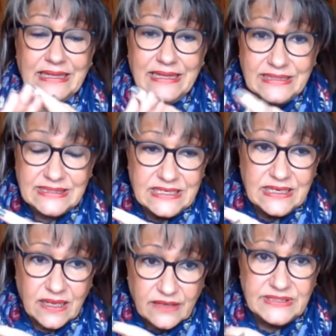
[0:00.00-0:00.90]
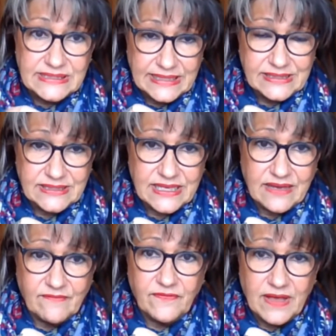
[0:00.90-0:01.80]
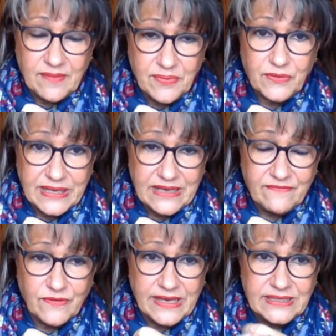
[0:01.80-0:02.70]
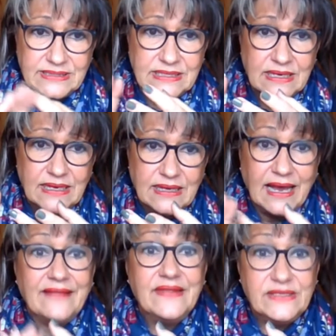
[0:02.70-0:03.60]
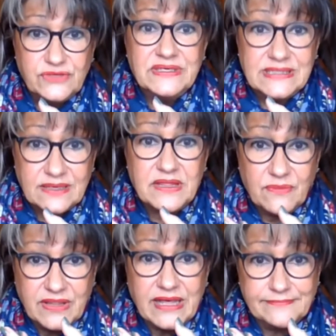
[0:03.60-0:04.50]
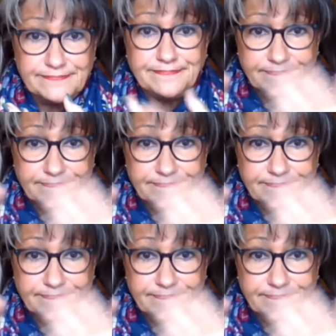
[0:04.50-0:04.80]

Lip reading: listening closely to the employee voice, and then doing something with it.